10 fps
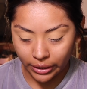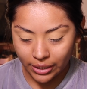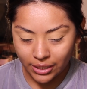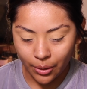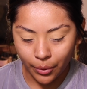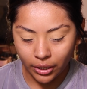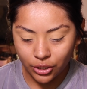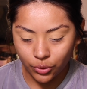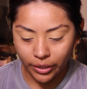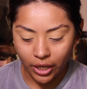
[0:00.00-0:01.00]
this. I probably
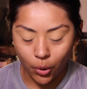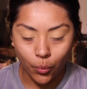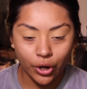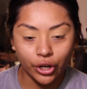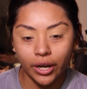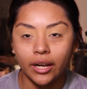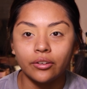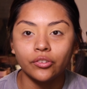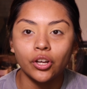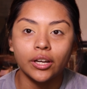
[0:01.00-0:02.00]
do like a winter kind
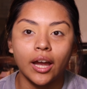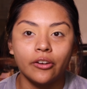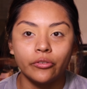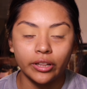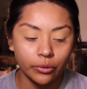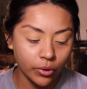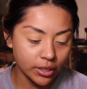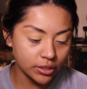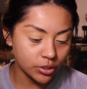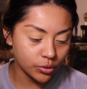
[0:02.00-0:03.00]
of look. I really
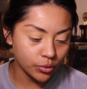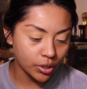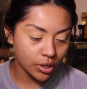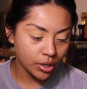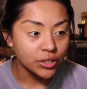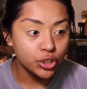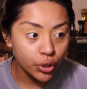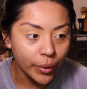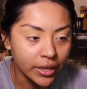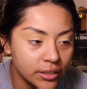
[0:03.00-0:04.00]
wanted to
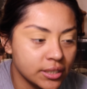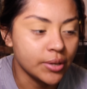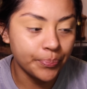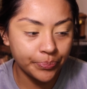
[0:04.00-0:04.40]
do it.